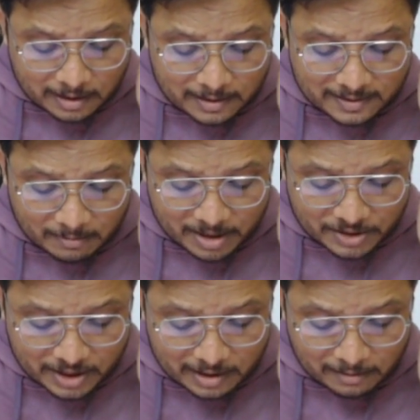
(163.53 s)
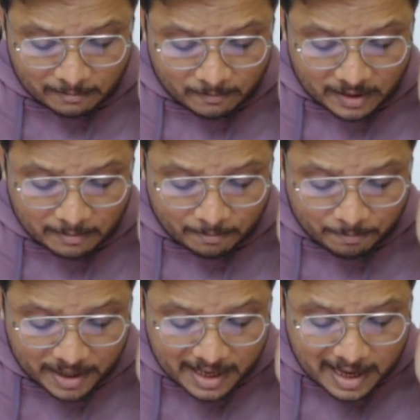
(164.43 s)
summation
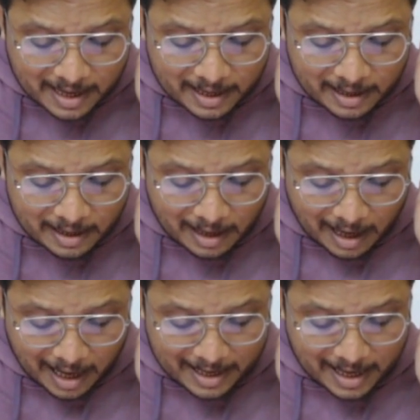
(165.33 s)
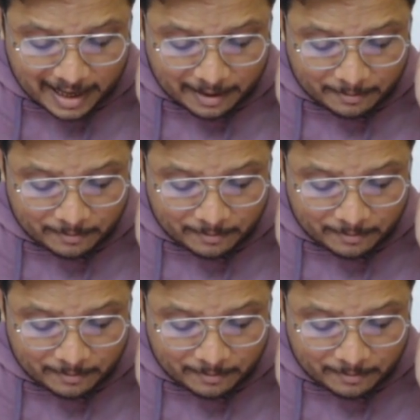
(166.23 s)
pi ii.